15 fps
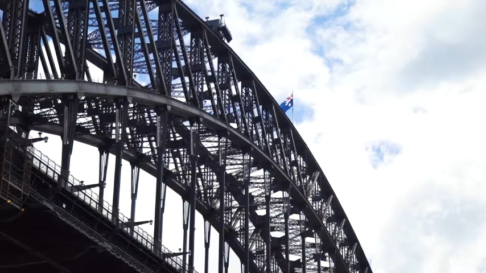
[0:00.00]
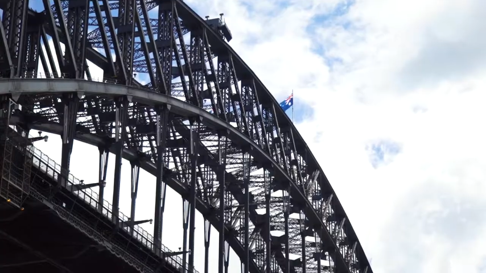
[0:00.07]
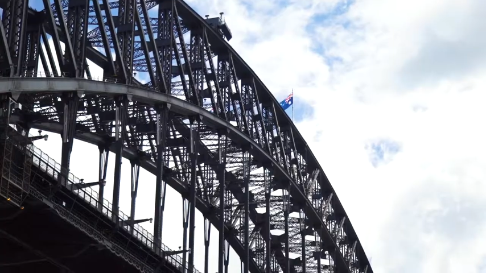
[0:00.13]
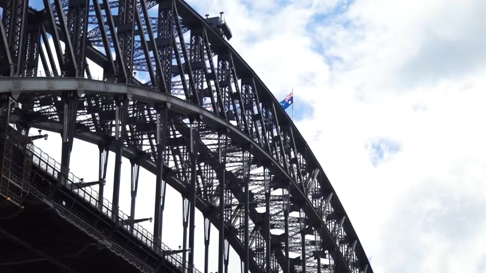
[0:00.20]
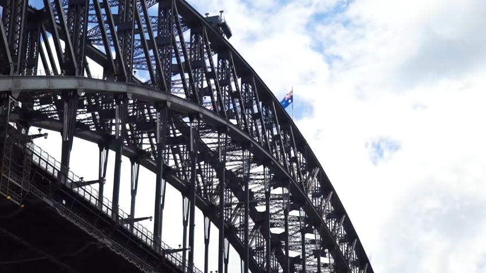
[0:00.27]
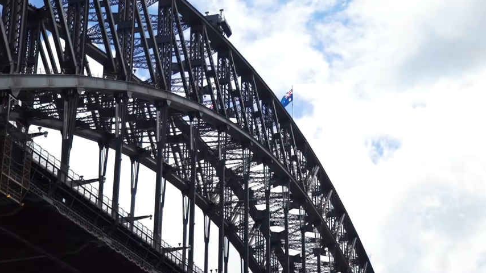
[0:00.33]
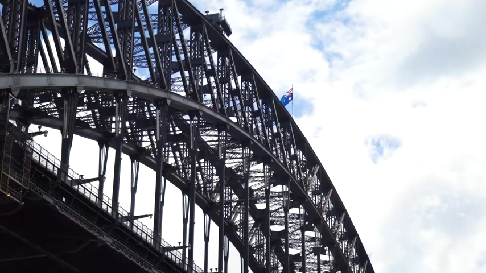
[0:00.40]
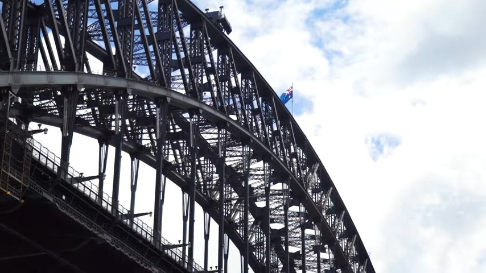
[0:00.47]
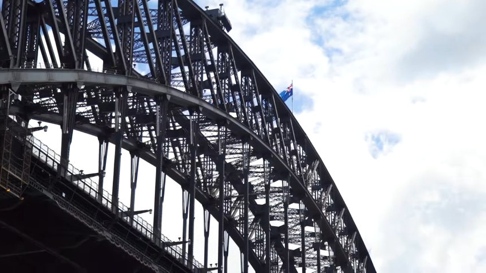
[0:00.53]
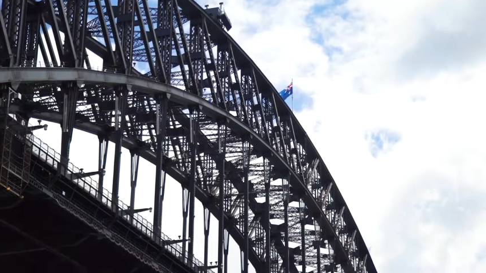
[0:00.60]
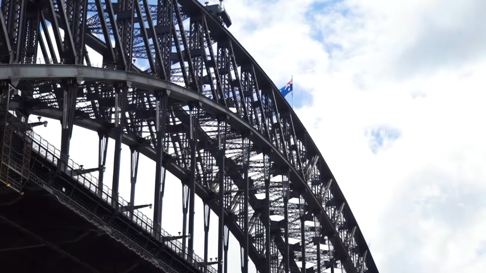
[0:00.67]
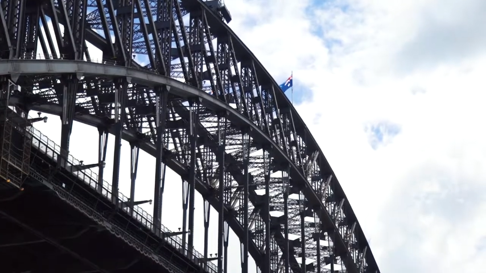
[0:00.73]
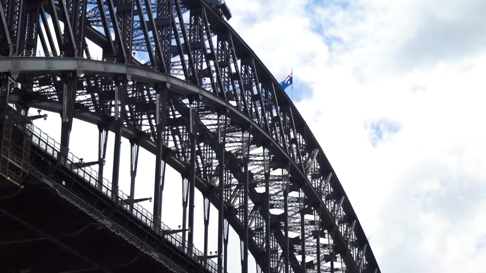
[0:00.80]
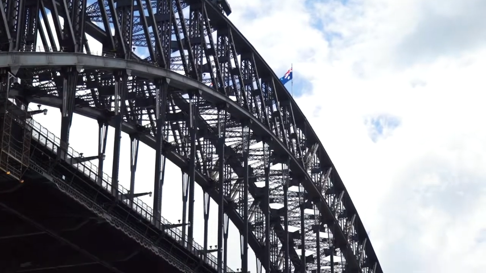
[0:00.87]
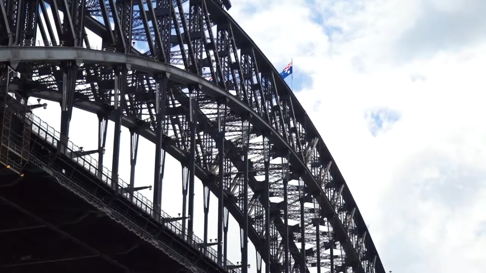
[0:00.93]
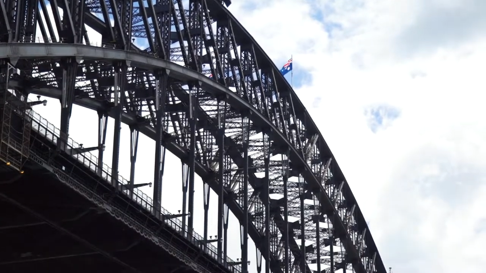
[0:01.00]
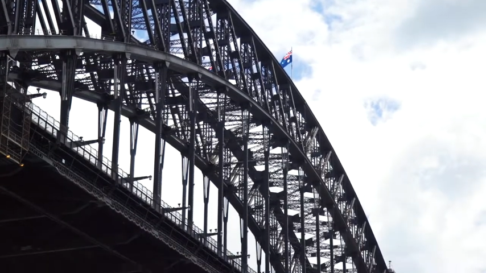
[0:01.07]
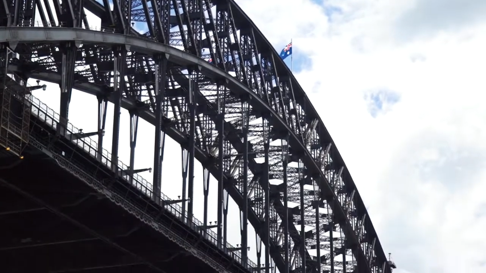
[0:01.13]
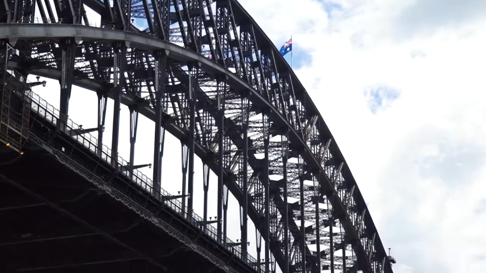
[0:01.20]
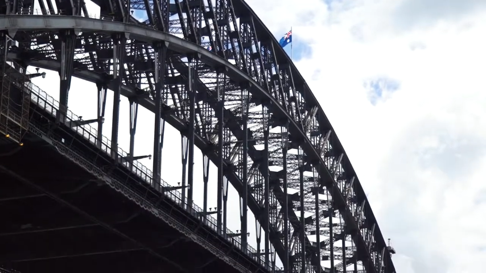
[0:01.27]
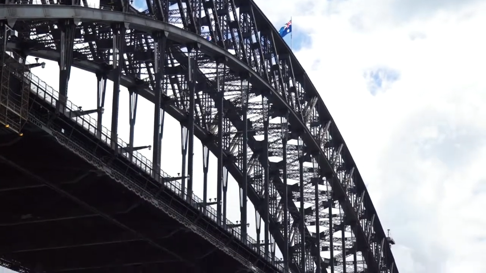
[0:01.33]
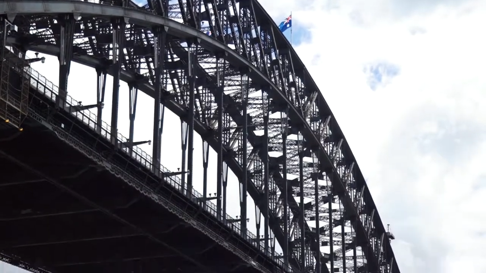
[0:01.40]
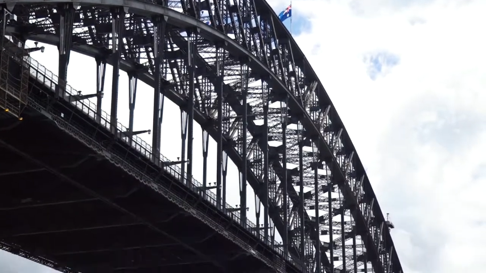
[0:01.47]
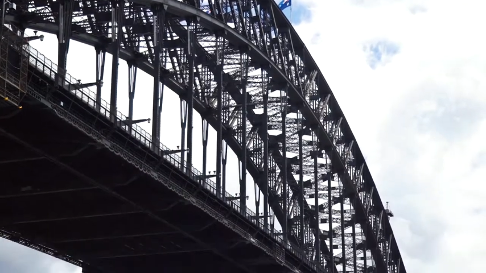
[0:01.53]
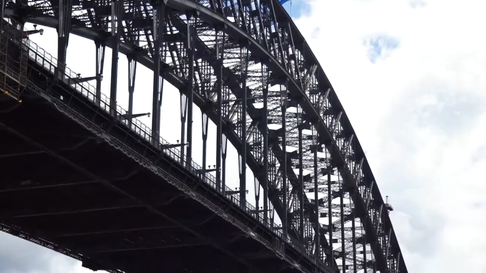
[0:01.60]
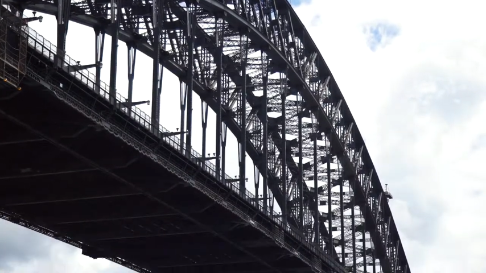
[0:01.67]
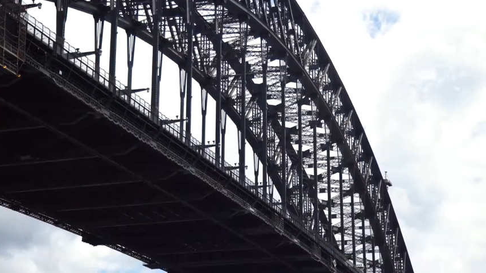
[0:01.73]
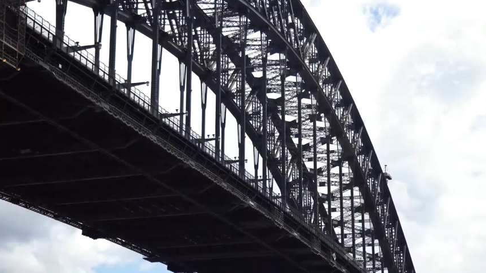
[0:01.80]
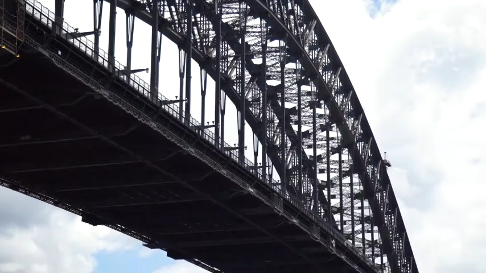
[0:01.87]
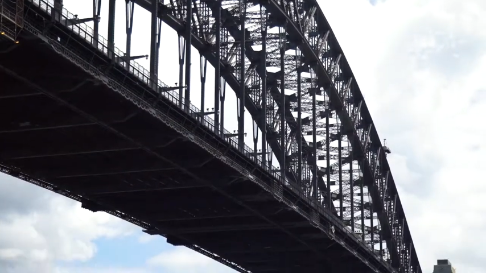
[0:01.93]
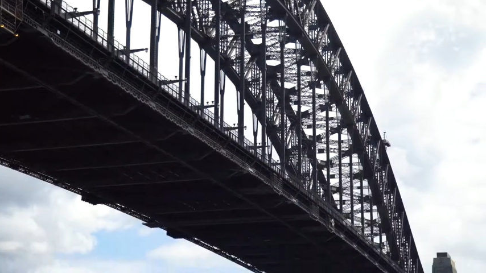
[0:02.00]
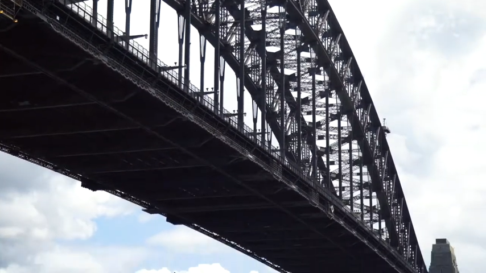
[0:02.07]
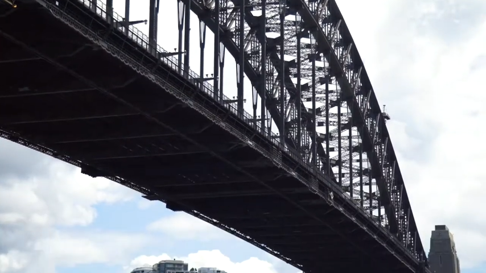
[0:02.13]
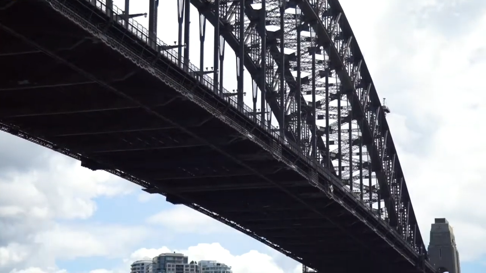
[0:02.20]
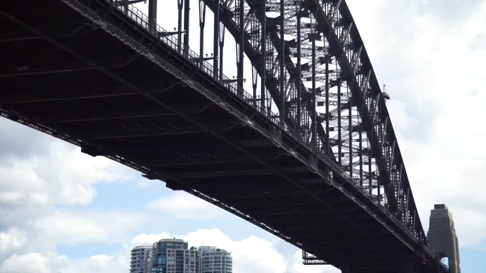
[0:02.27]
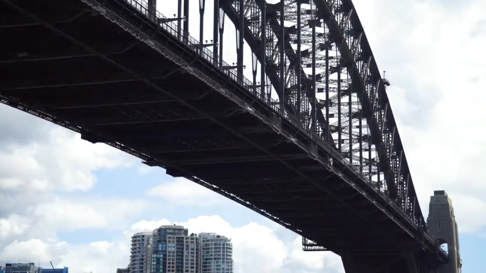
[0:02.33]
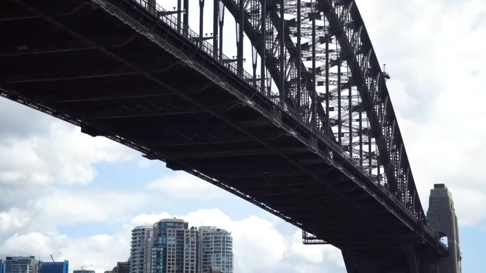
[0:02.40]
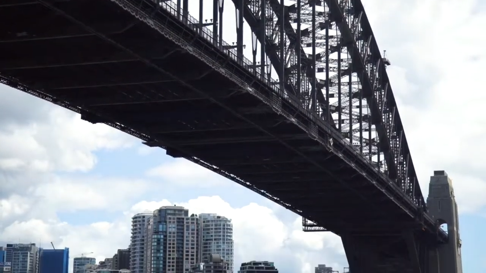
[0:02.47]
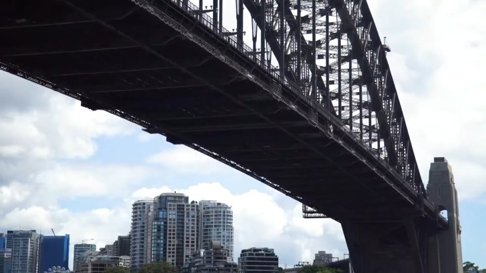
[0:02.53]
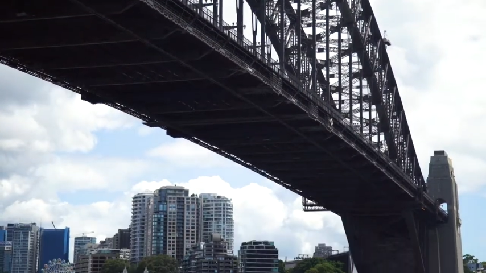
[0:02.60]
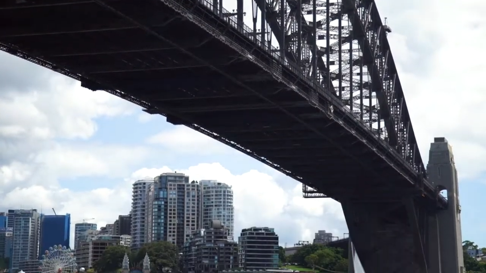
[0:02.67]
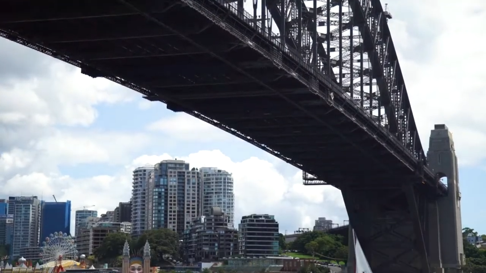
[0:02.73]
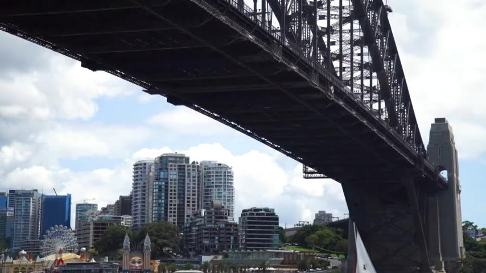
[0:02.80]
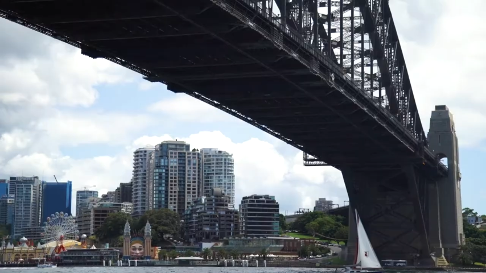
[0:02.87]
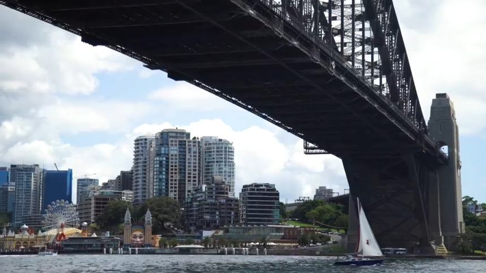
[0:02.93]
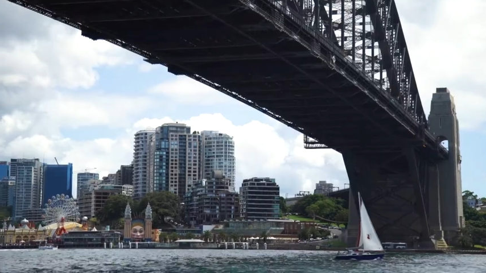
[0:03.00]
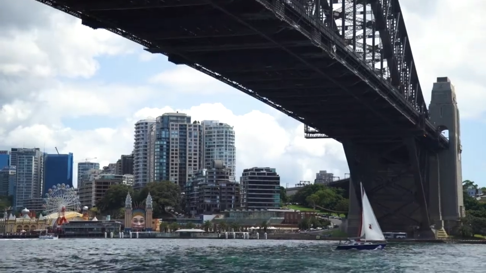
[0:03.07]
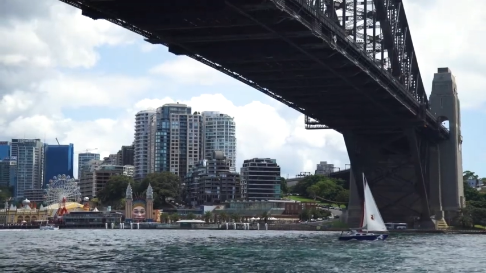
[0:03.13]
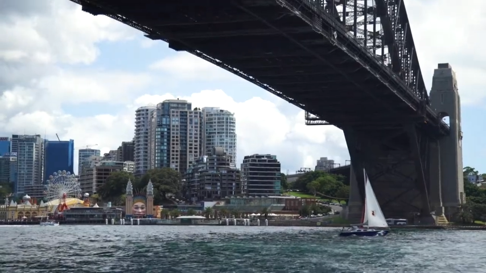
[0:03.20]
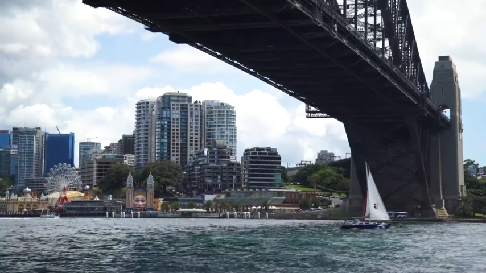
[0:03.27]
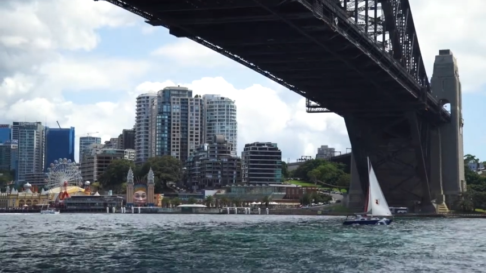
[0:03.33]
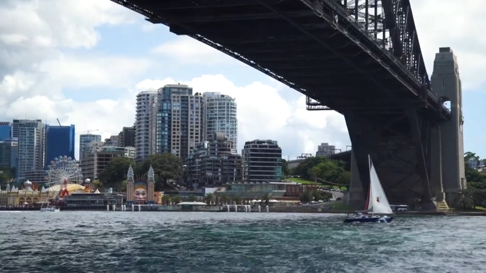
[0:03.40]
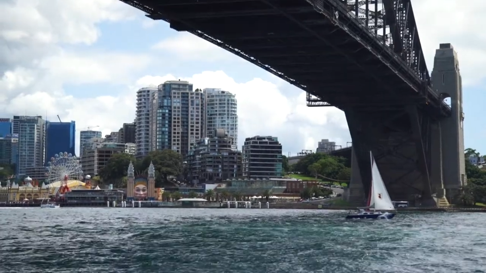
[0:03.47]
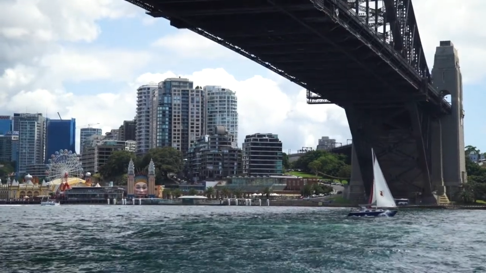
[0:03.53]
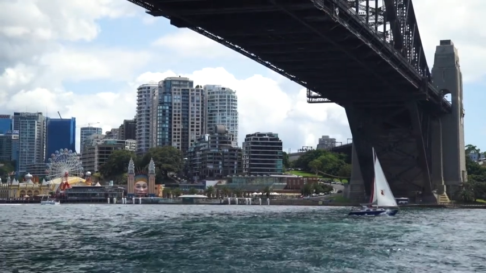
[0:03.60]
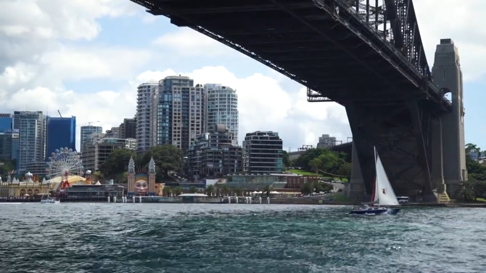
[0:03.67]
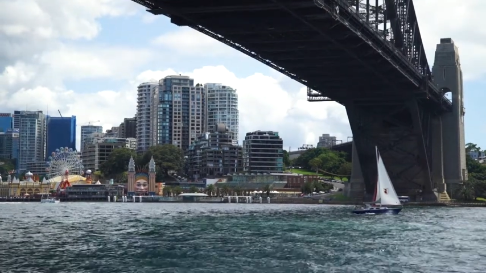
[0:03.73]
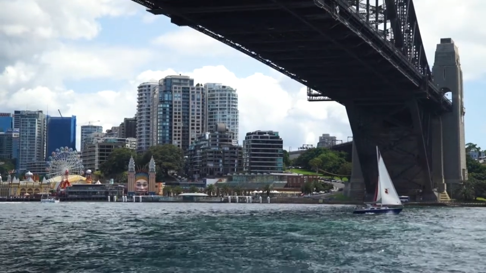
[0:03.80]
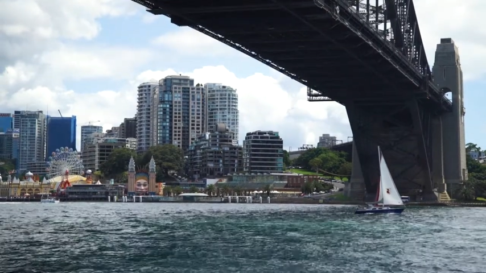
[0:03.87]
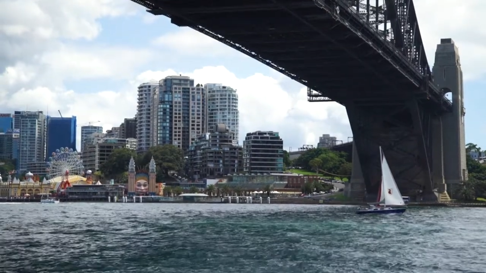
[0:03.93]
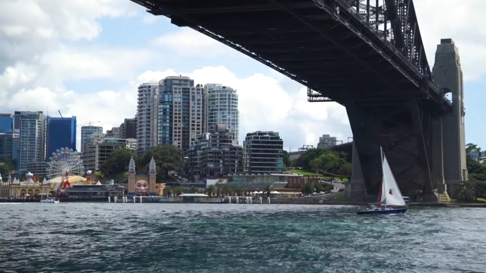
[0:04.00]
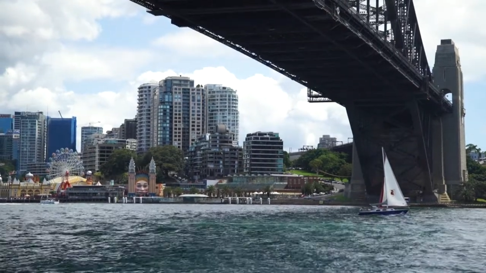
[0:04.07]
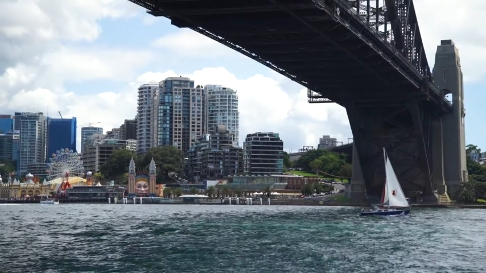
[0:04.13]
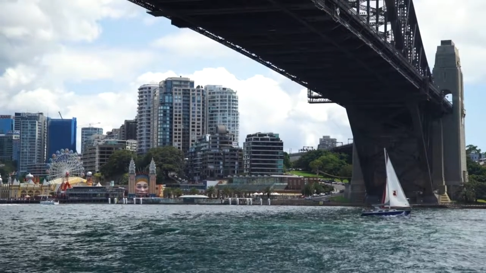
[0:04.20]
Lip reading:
No face is visible, so there are no lips to read.